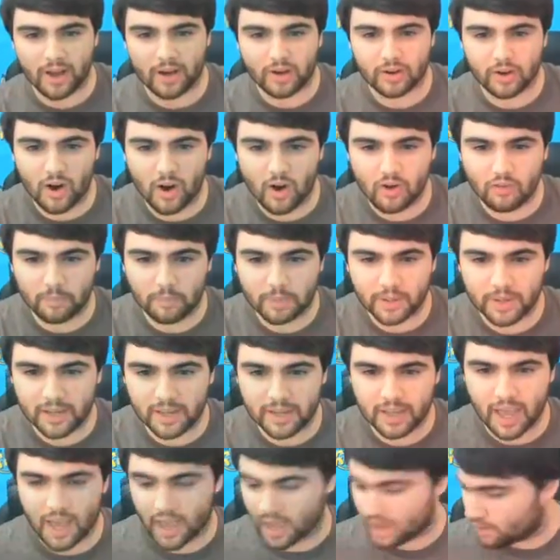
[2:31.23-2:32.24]
Grove,
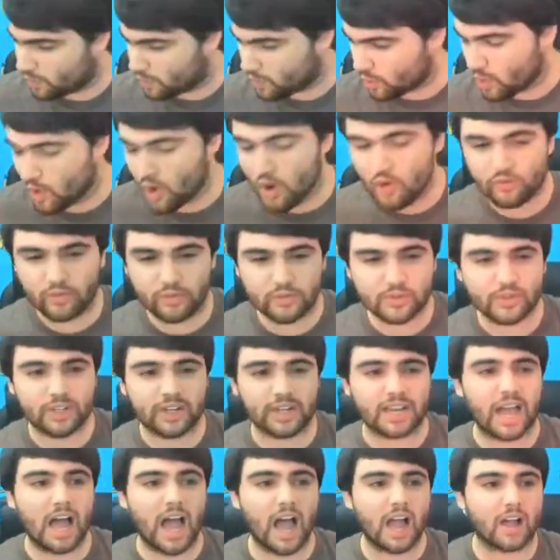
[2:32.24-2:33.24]
PA. Woo from
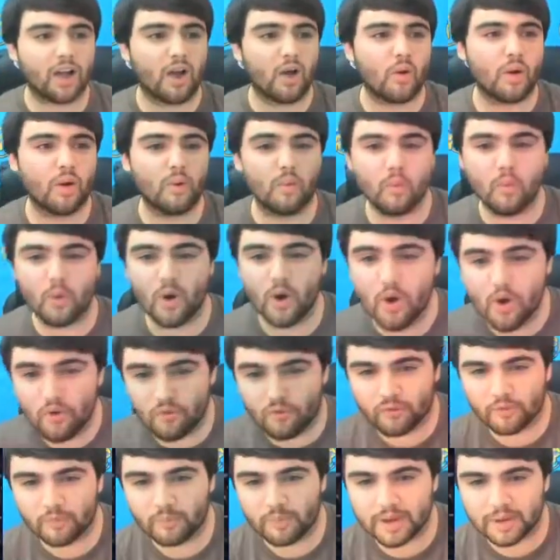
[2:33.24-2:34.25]
Chicago and woo
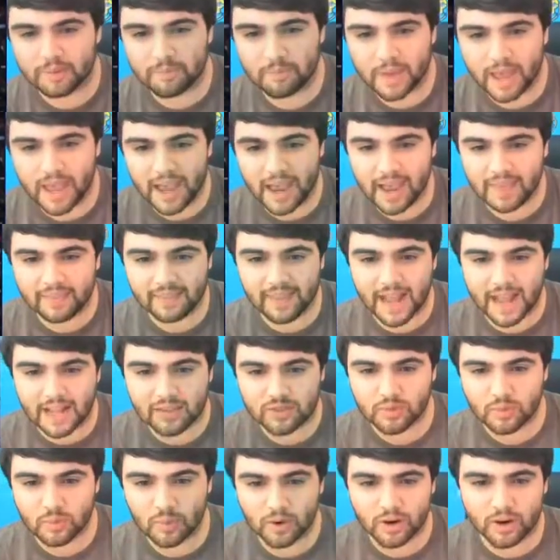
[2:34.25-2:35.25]
from McMahon.
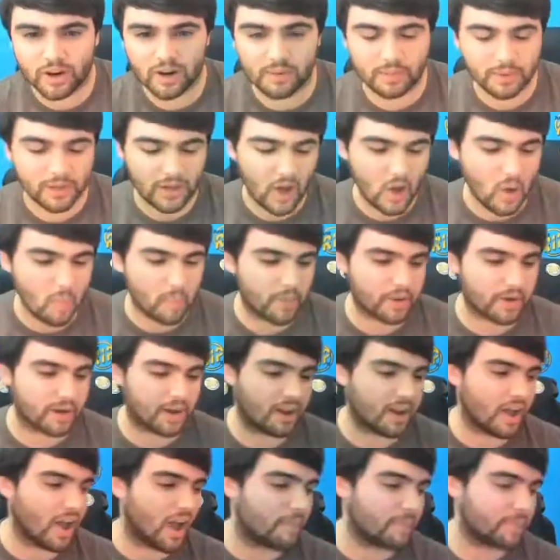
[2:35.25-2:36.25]
That's what we're going to be
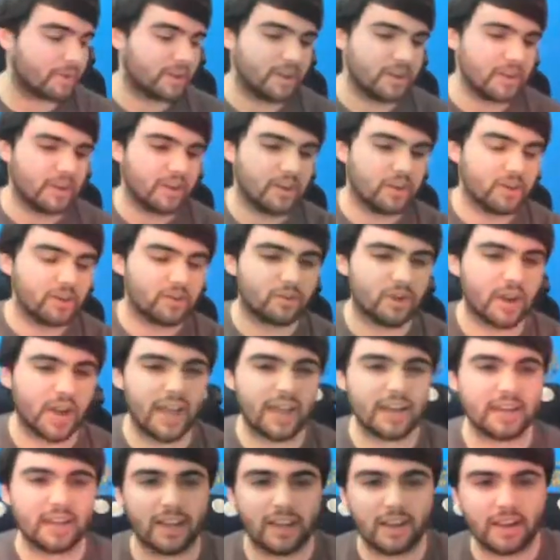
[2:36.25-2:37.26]
opening up
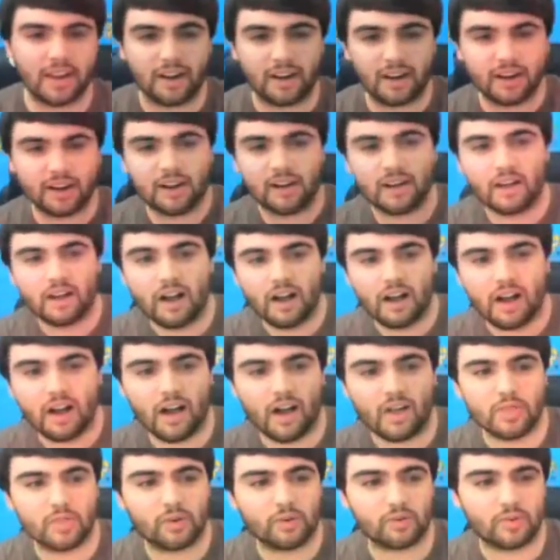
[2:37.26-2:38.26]
right here
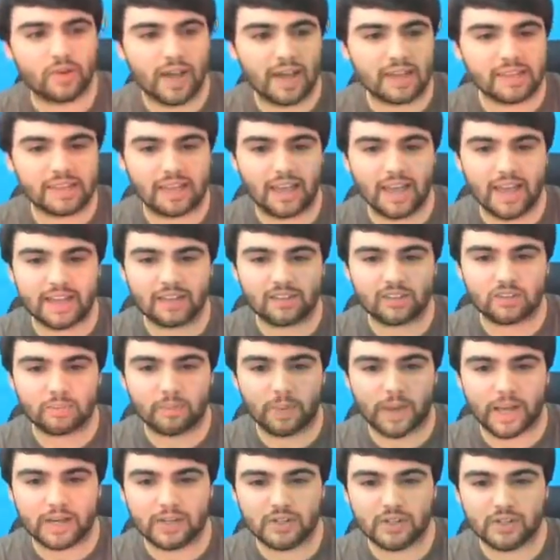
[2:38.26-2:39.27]
on the Red Light
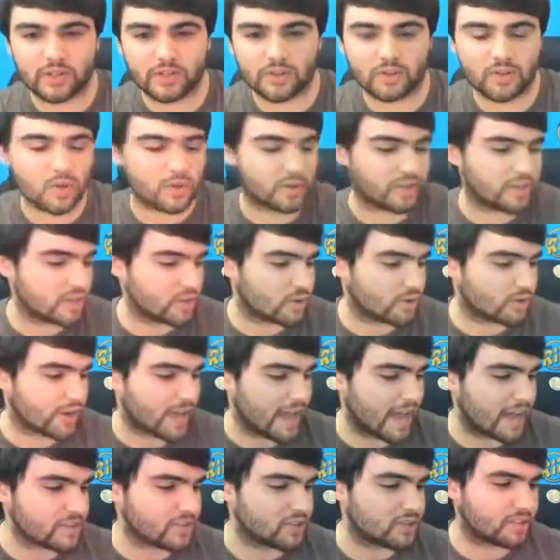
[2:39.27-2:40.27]
Special. So
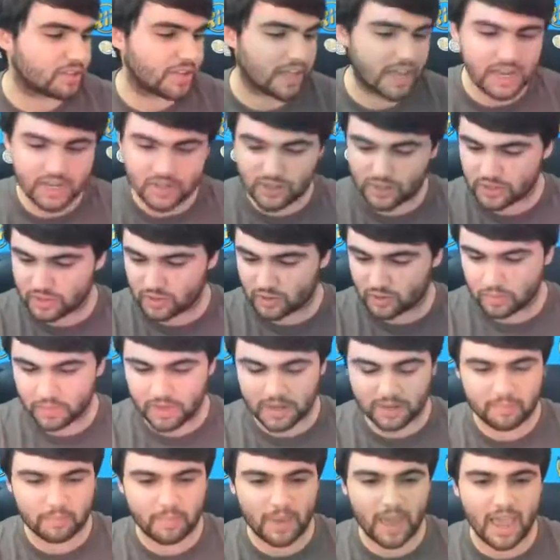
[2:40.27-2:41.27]
congratulations,
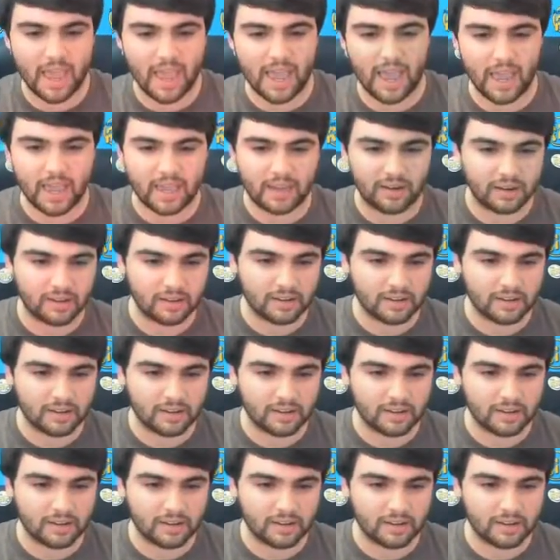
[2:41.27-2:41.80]
McMahon.